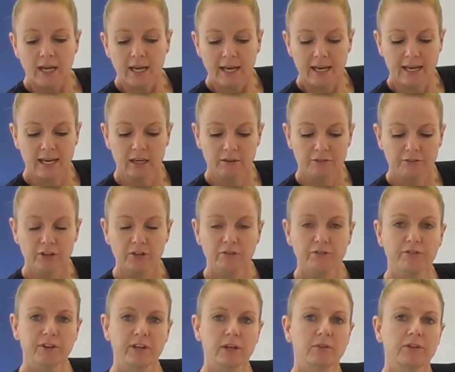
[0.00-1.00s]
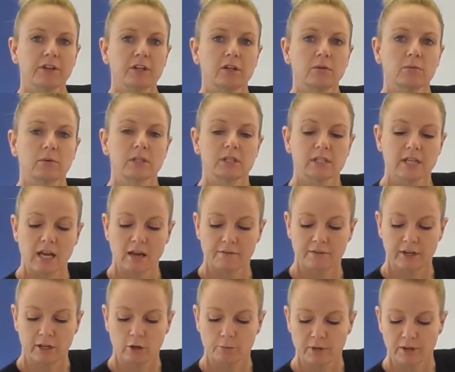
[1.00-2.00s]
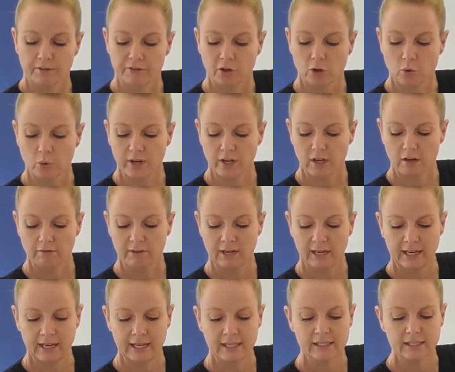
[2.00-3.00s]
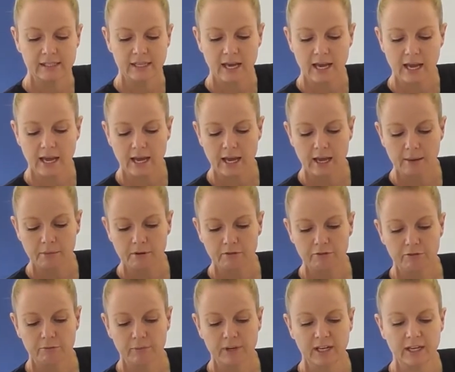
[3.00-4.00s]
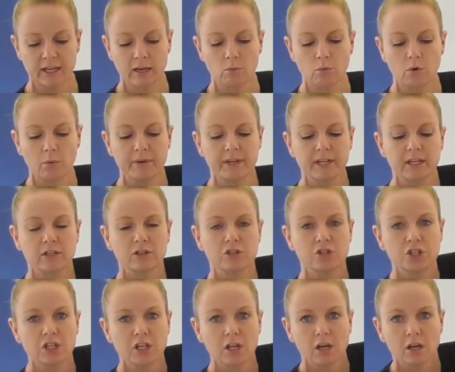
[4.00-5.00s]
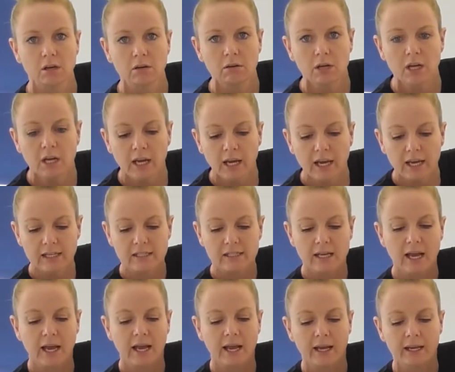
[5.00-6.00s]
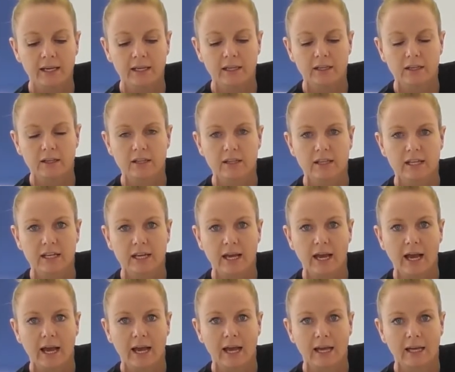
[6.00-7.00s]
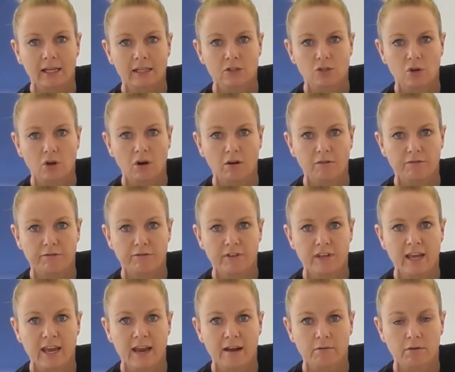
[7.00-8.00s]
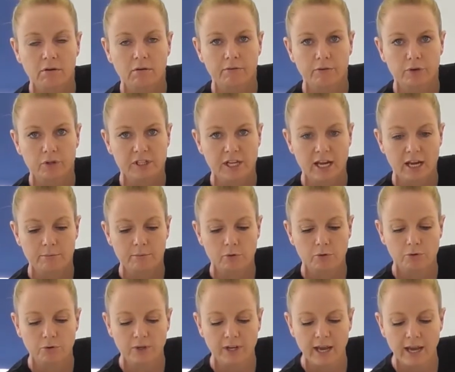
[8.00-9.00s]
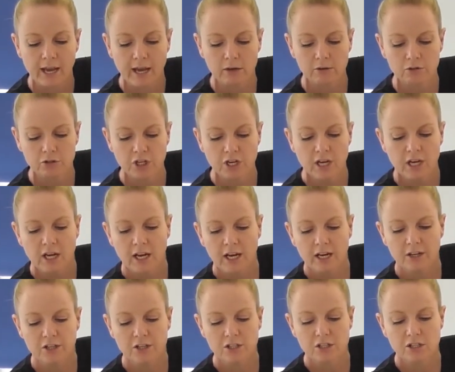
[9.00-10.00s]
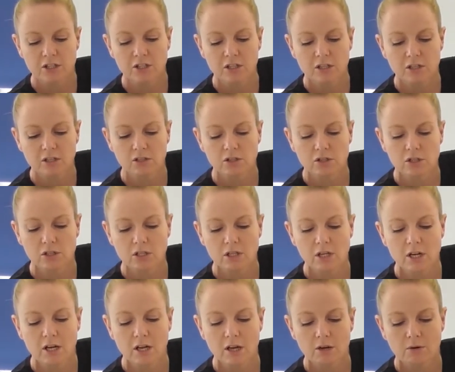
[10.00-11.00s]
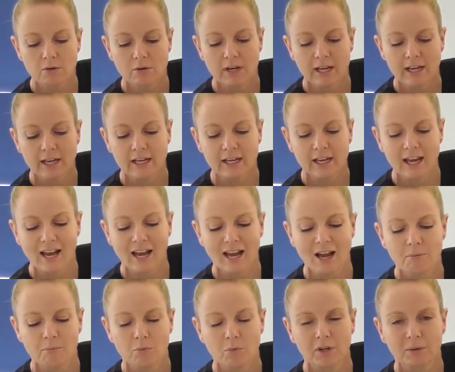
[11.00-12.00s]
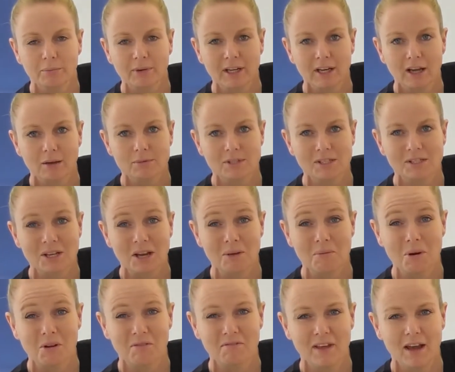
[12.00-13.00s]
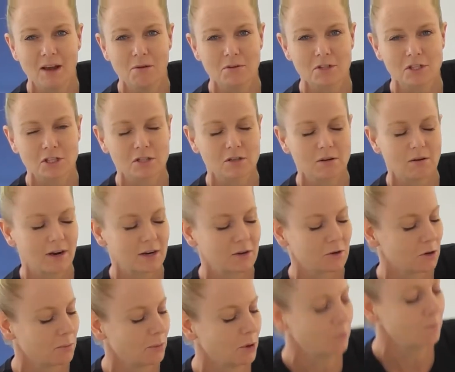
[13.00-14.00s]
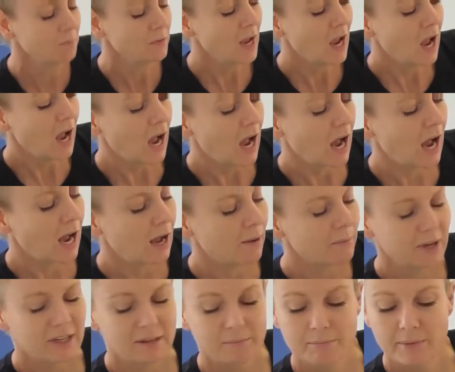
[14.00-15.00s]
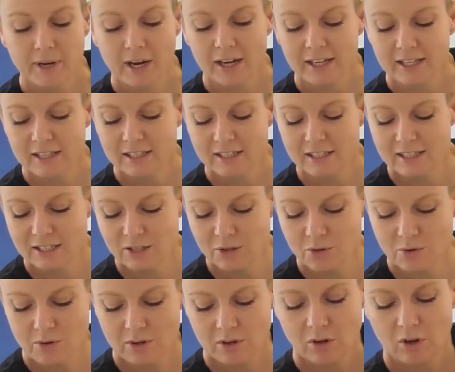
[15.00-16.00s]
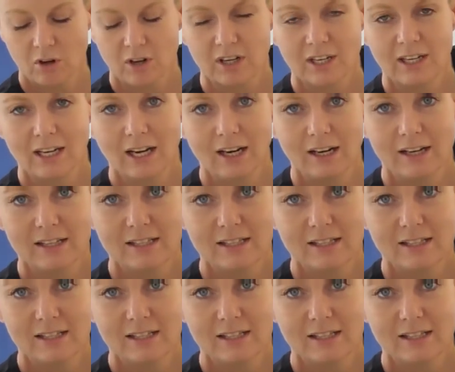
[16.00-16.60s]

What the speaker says: If you feel that you want to have a little bit of a quicker release, from here what we can do is hang the hand off the area of your table or your couch, and you're just going to slowly, one of my cups has come off there, which is quite normal, but I can still got clear